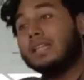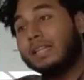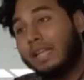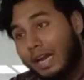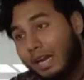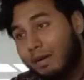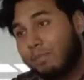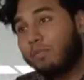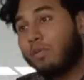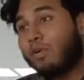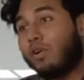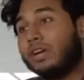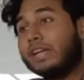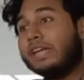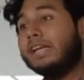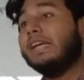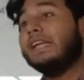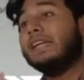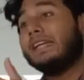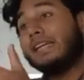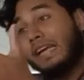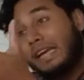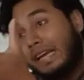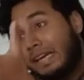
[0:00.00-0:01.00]
that
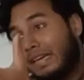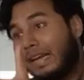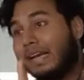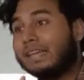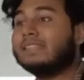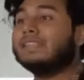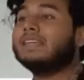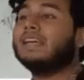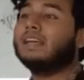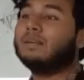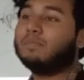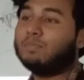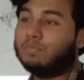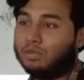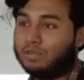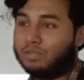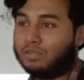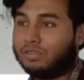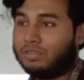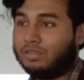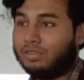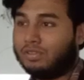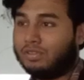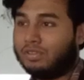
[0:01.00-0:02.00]
body take it as an input.
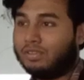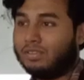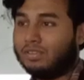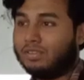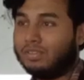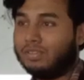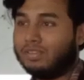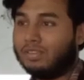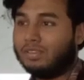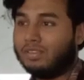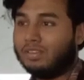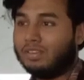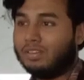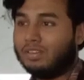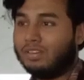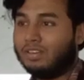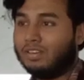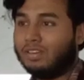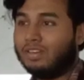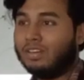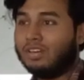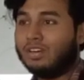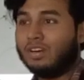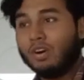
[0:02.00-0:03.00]

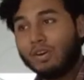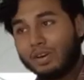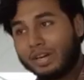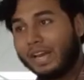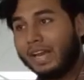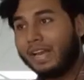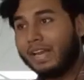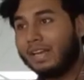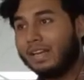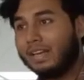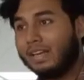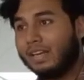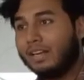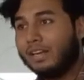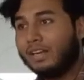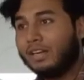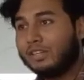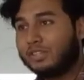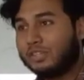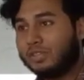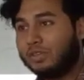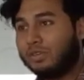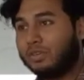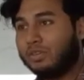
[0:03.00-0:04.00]
Okay,
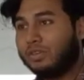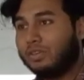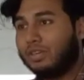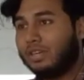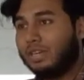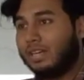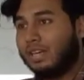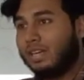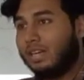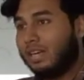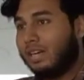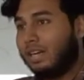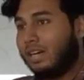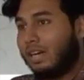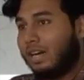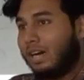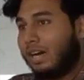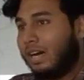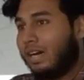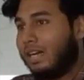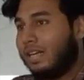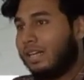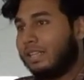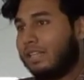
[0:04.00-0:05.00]
so
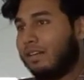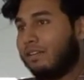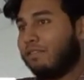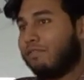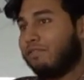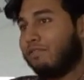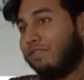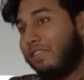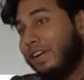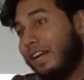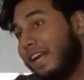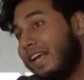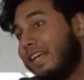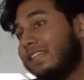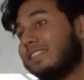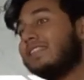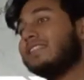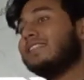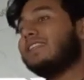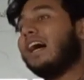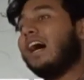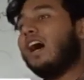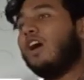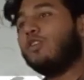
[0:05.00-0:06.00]
the feelings
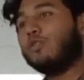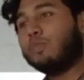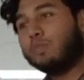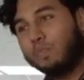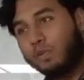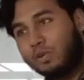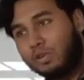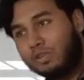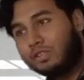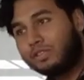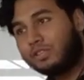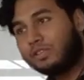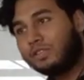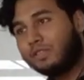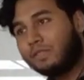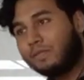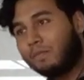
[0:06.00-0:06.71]
is the output,